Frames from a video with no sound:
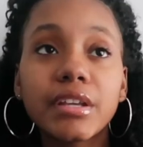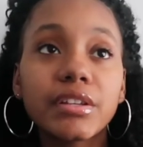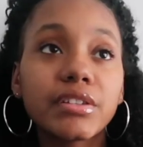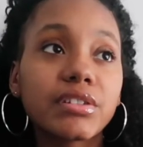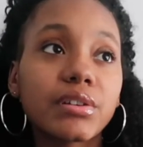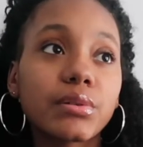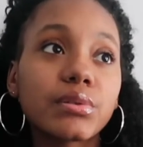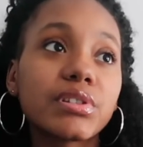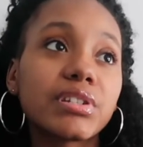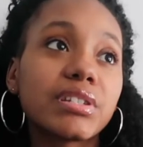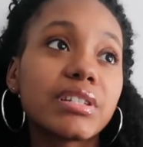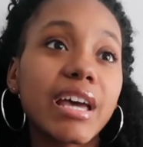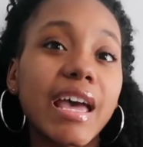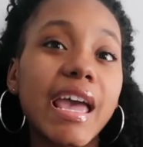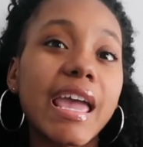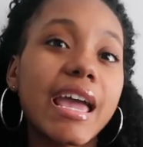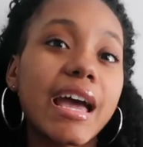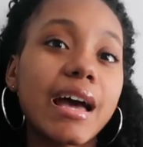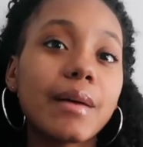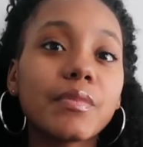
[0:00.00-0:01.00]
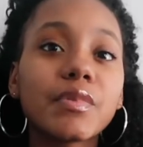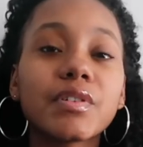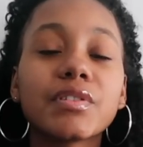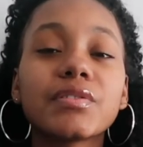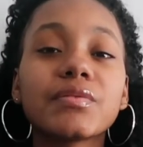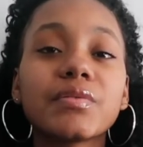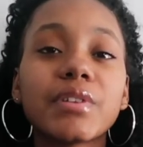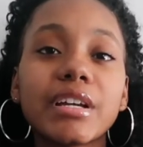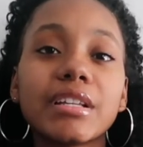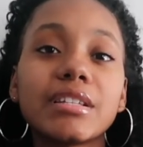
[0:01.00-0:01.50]
So tonight I'm
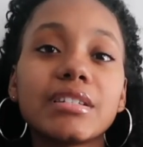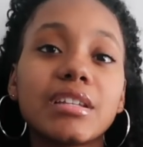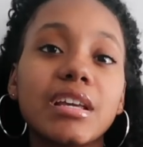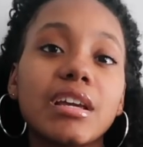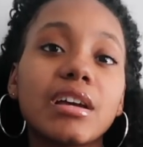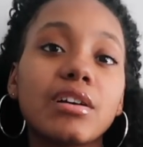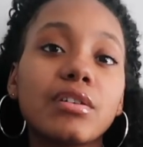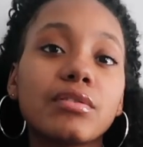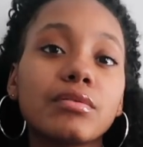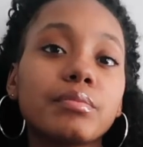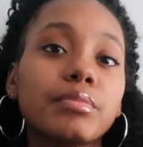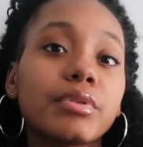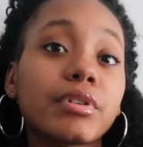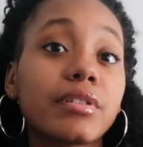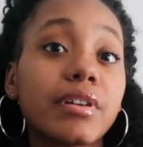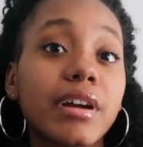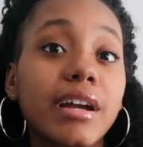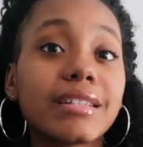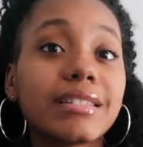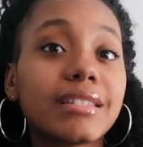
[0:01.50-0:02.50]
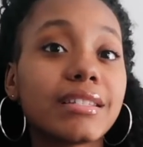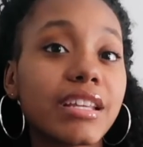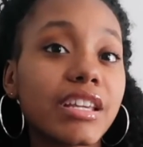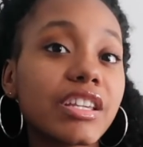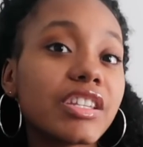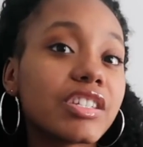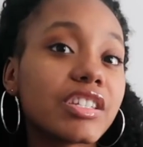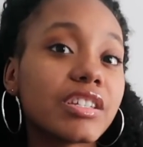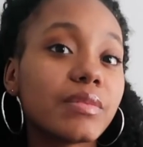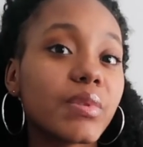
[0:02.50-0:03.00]
gonna write down
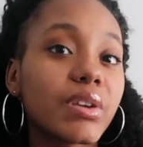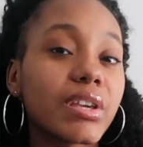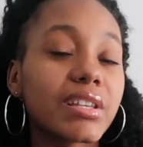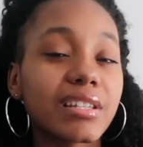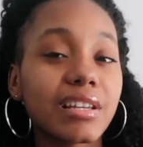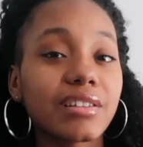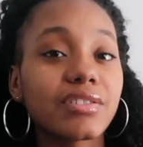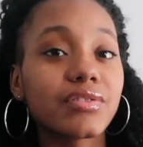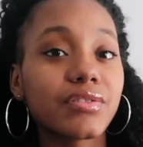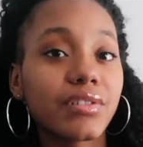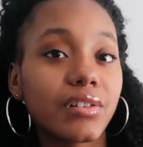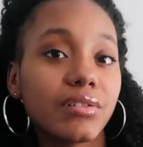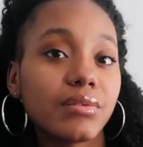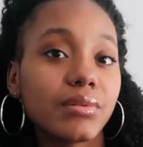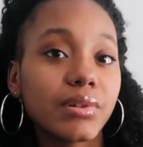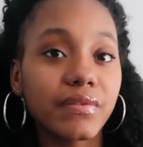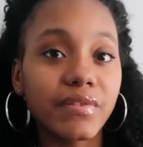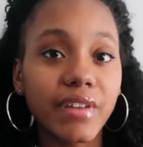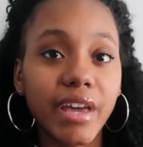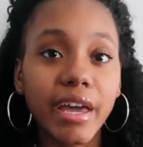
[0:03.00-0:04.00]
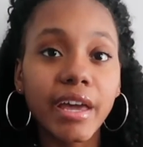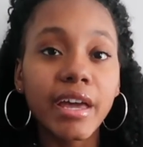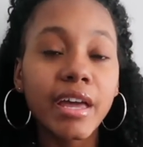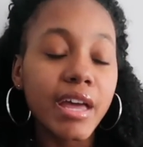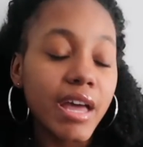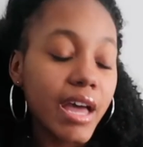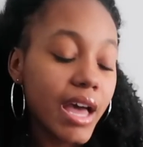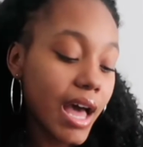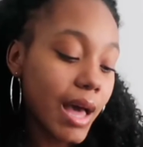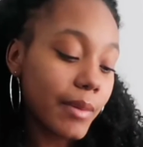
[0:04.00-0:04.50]
procrastination because I struggle with that.
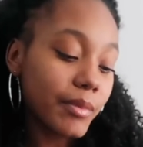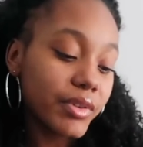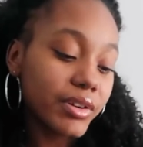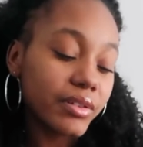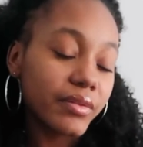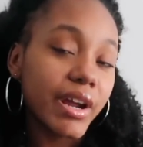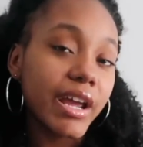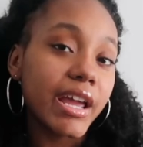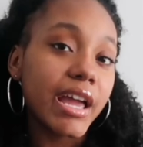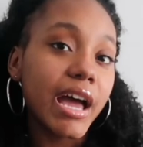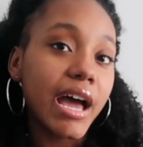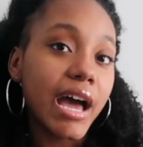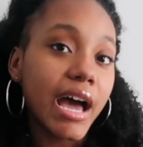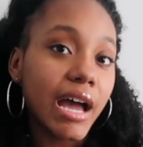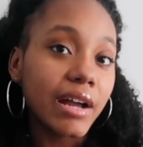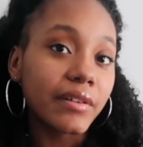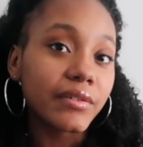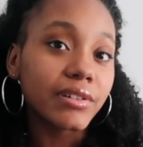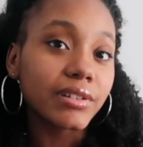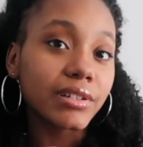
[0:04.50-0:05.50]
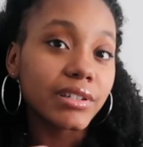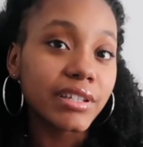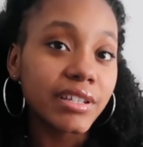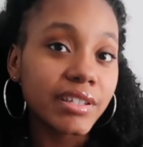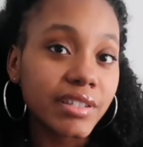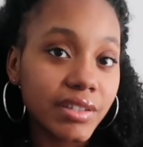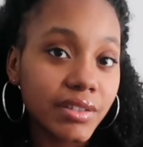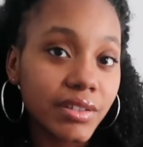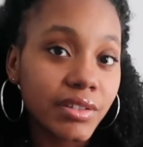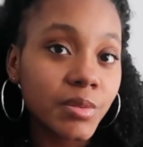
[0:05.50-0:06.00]
I'm gonna write, I
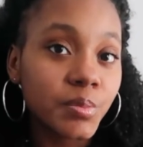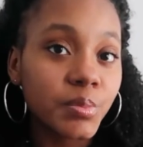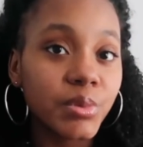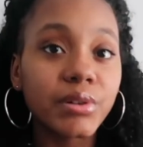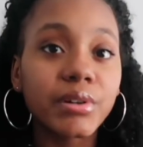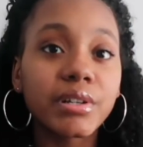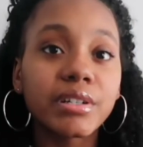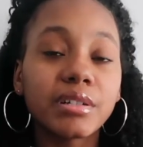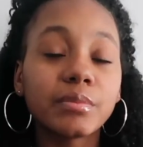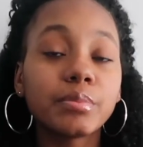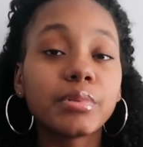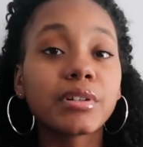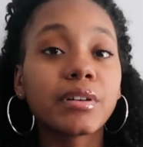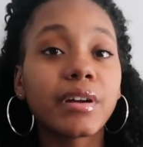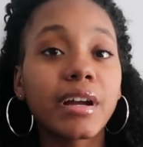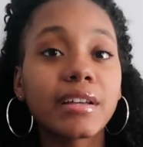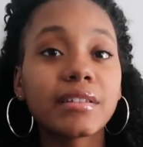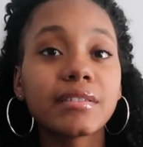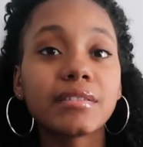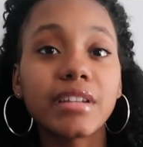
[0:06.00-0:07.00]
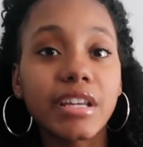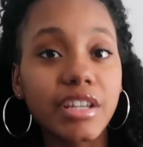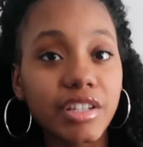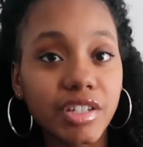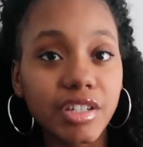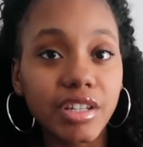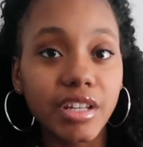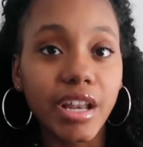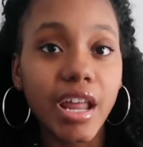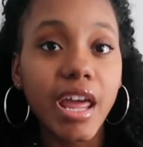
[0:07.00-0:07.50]
release the spirit of
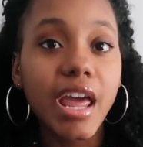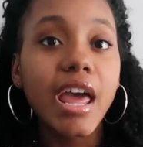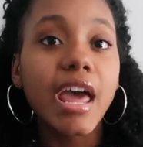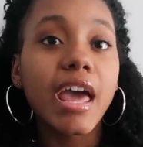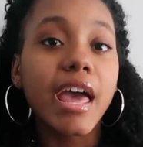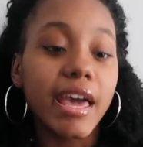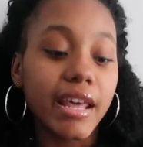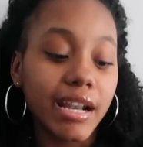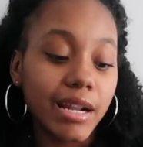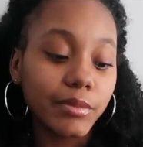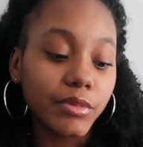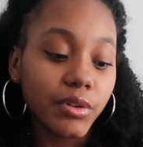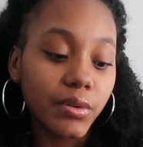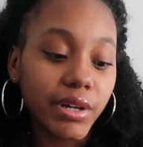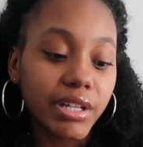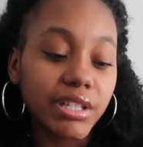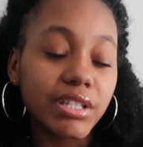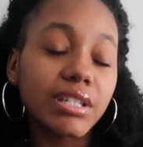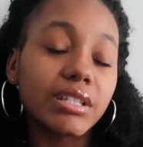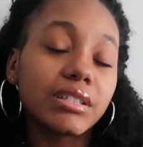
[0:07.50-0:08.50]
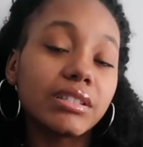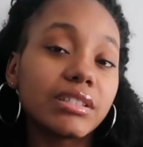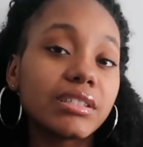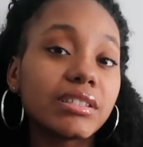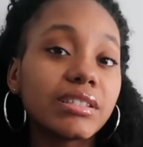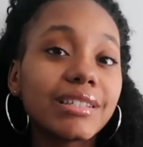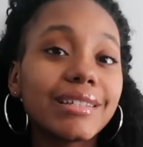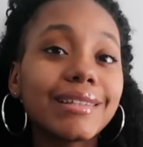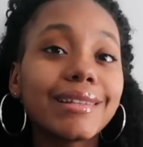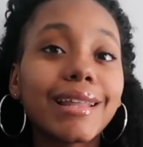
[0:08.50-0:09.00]
procrastination, and I'm going to
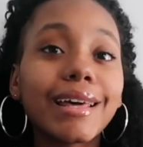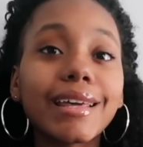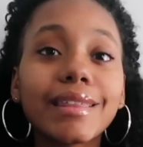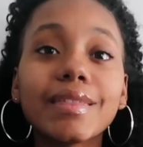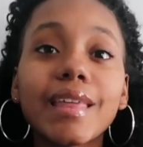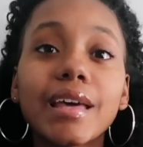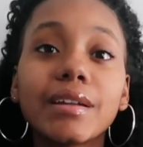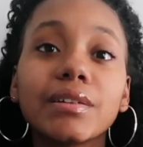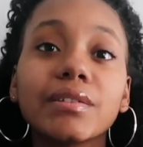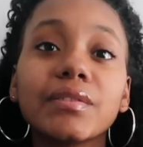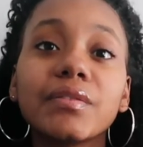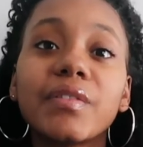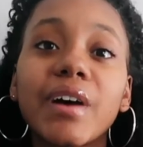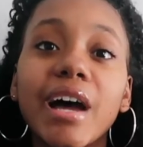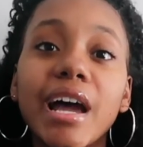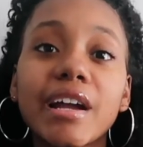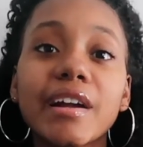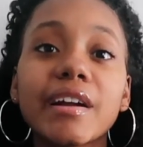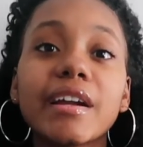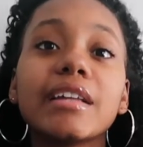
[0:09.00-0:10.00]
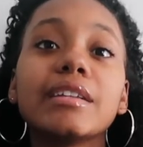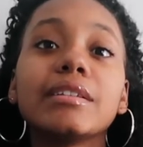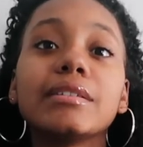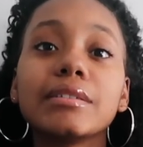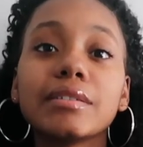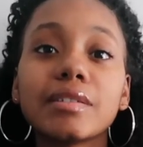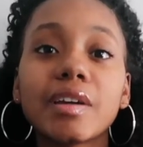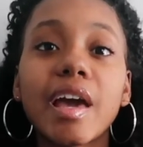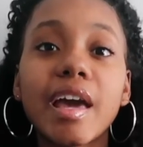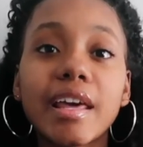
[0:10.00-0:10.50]
literally light that on fire and
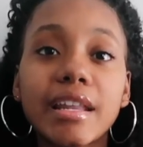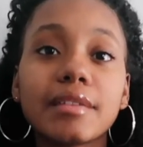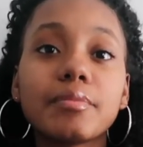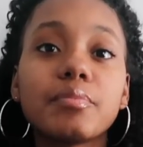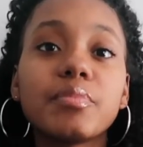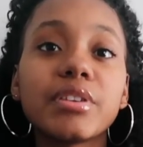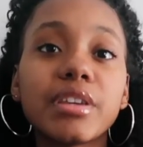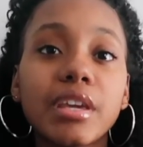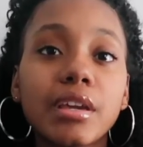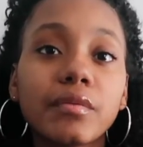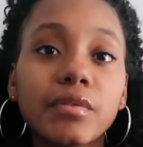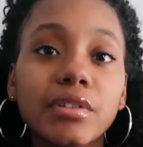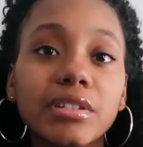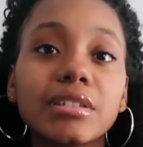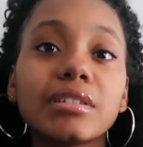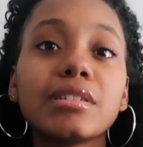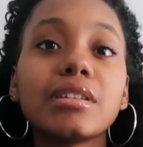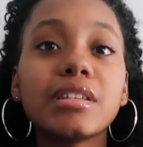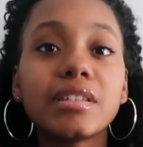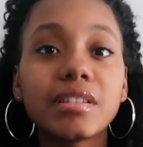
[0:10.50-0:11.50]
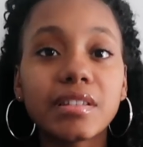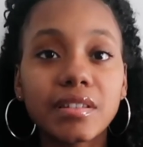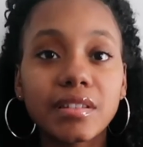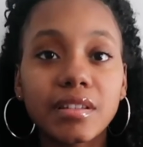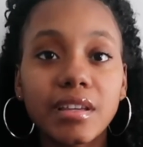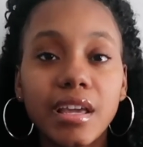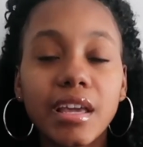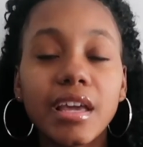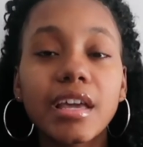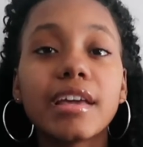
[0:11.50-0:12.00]
look at it being
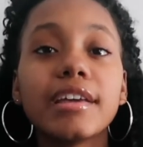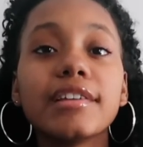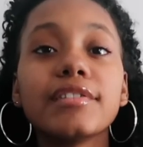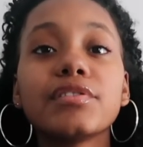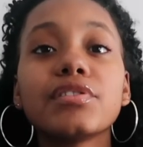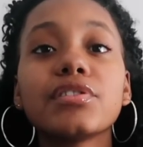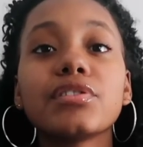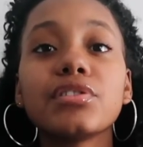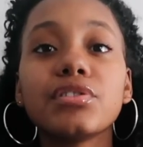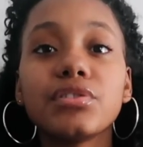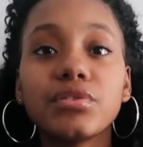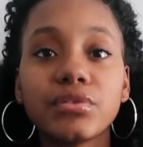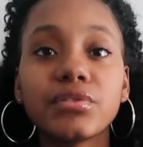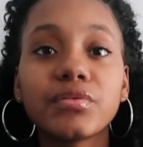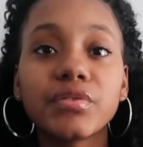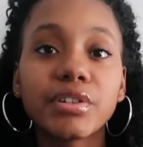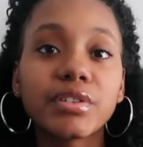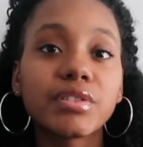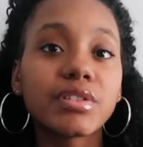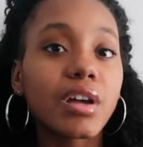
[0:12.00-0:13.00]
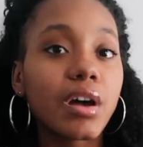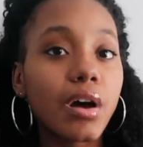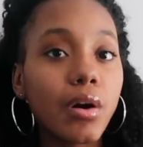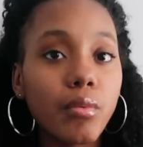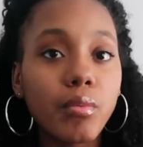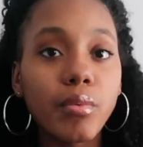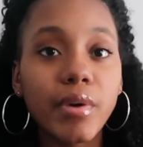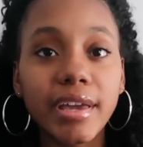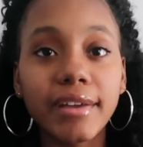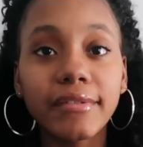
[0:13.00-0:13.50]
released into the universe
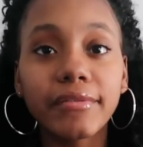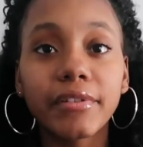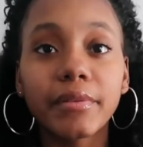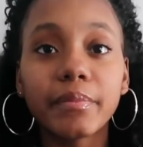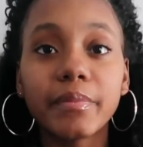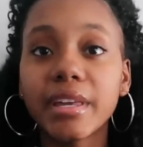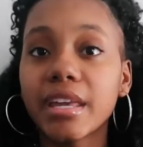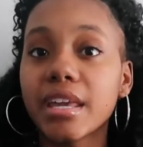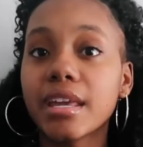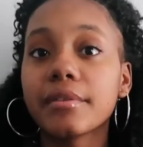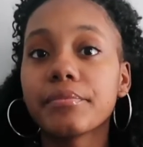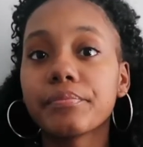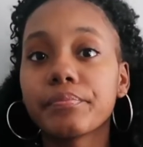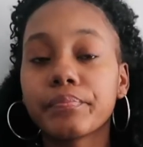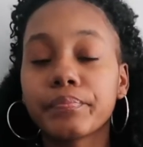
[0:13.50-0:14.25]
away from me.